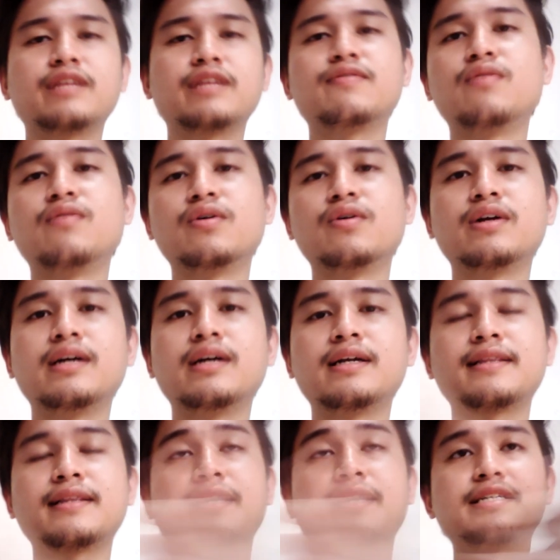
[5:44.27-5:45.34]
for the
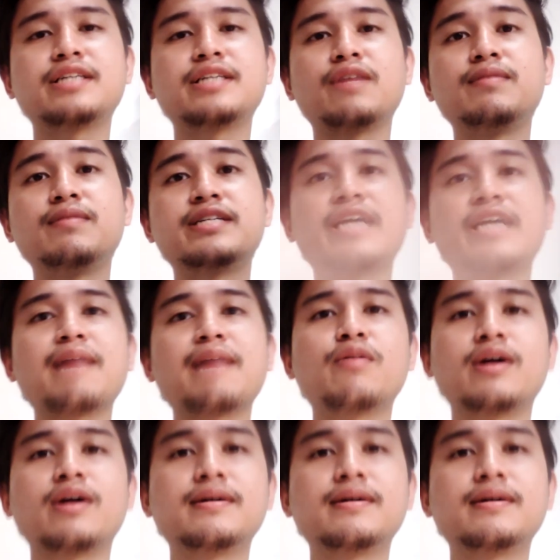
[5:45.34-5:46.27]
testing of this camera.